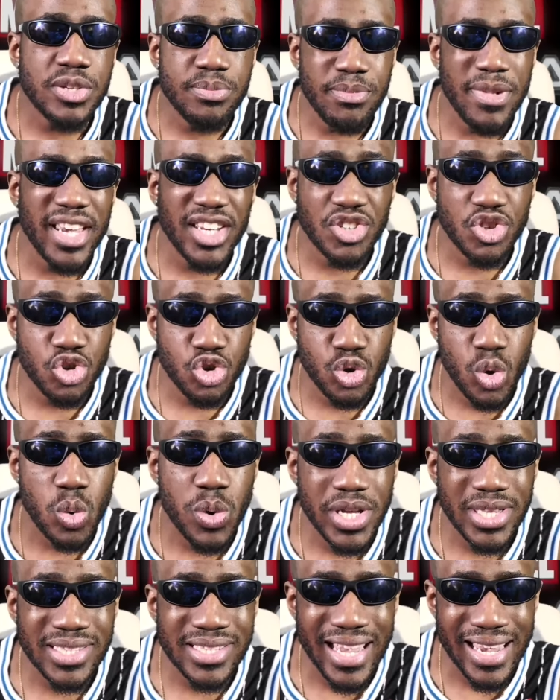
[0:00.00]
makes
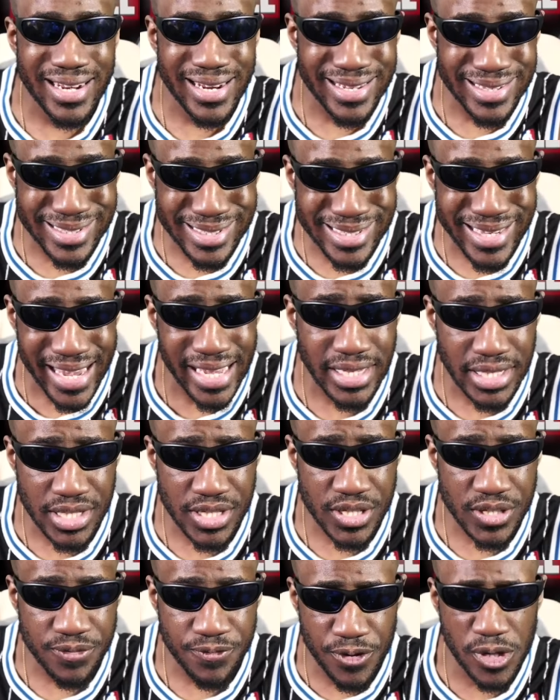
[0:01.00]
storytelling
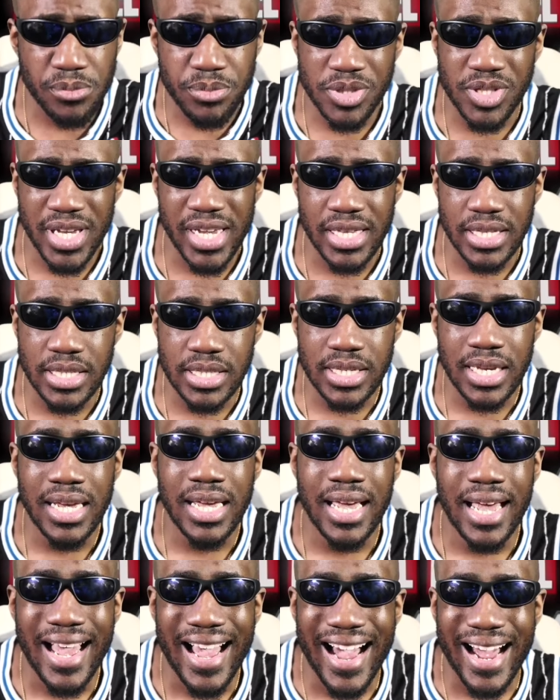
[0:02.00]
sense, film sense,
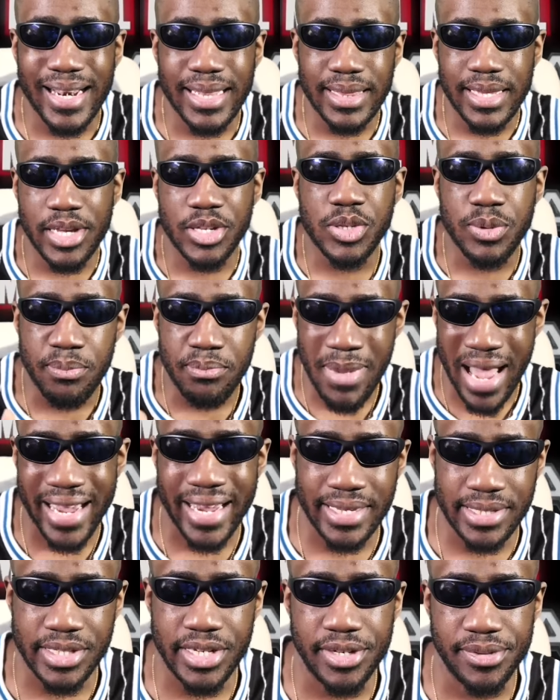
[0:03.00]
and there's
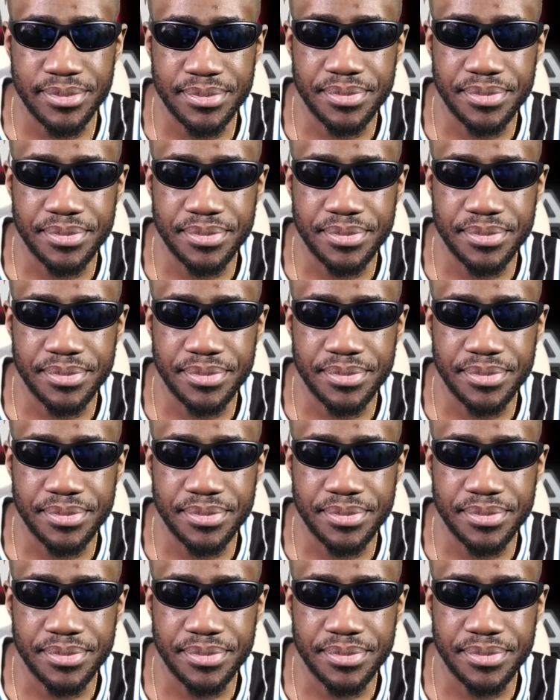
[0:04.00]
marketing.